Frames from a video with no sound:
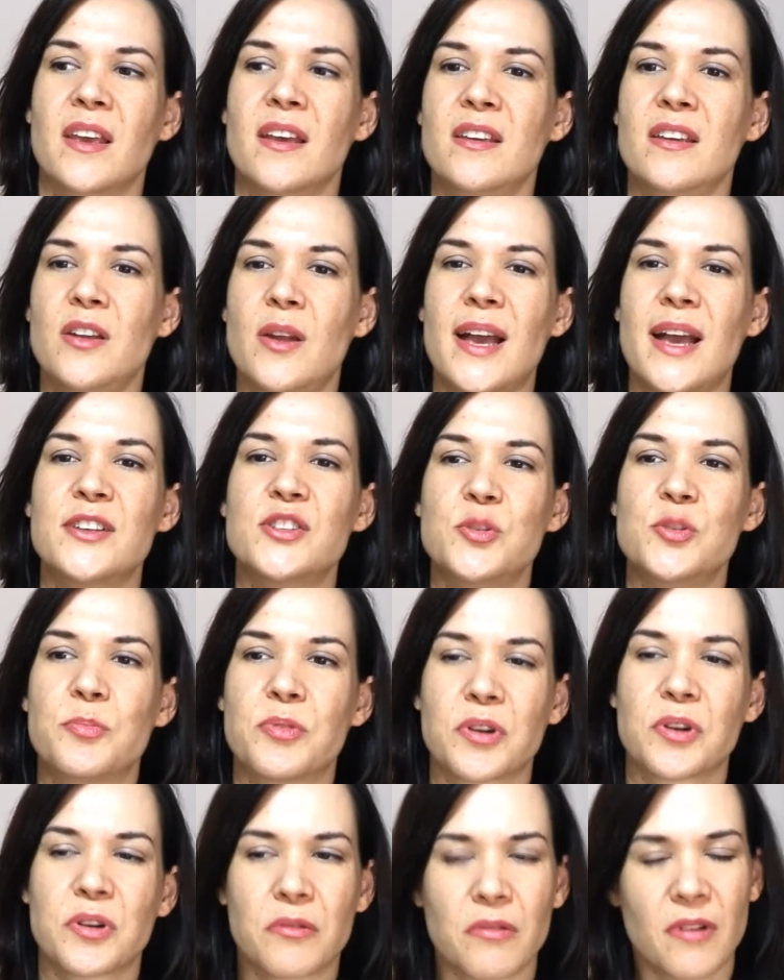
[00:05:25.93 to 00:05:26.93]
as you
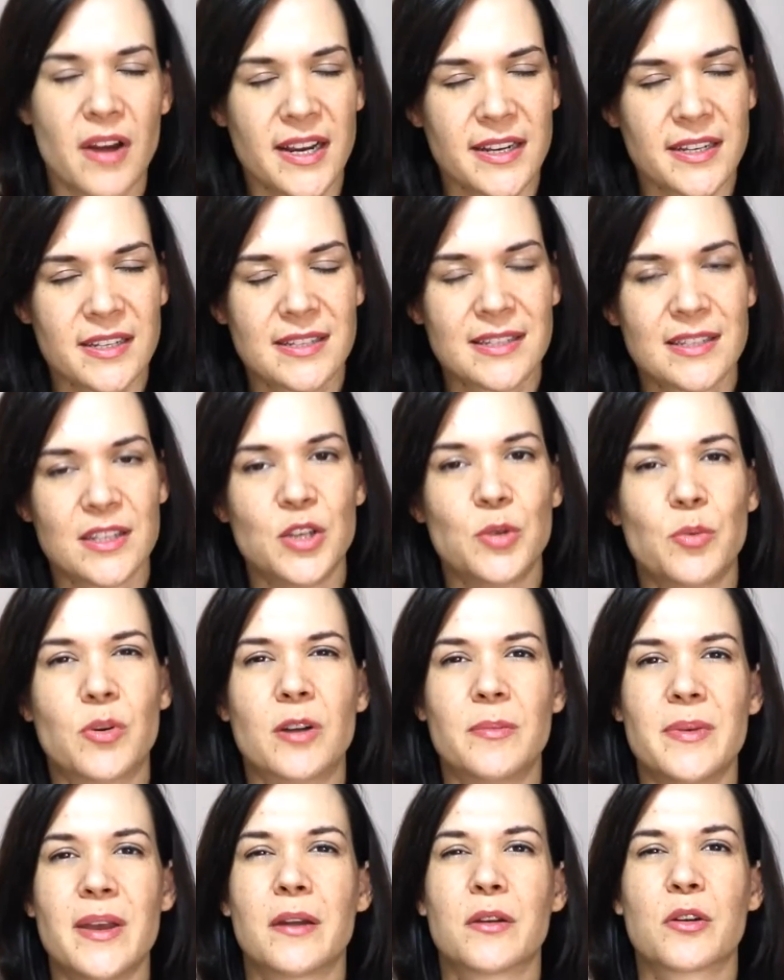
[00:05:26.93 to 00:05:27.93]
progress, you want
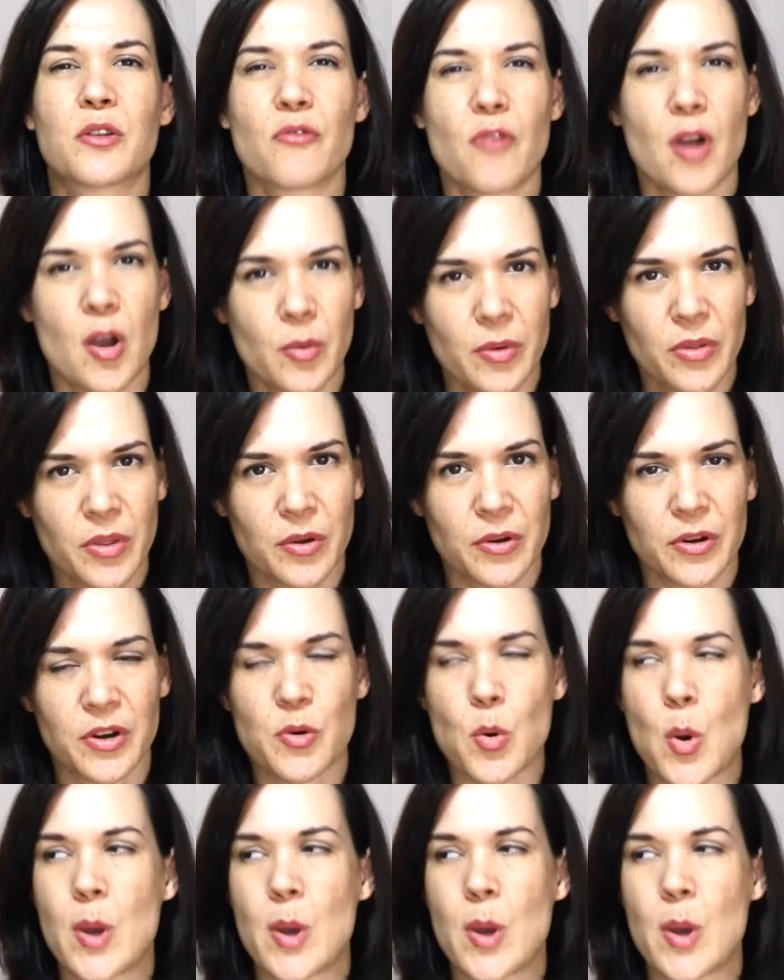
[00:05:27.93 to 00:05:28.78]
to be able to grow with your